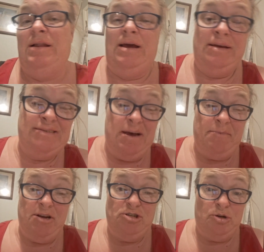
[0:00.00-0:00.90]
like I said,
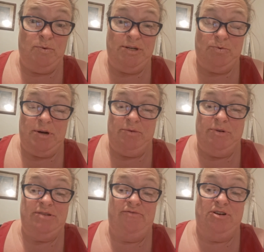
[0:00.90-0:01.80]
I'm not sure which one
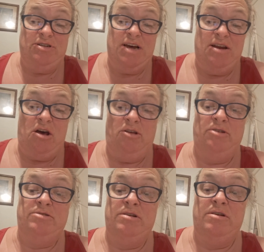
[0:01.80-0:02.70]
was for $10.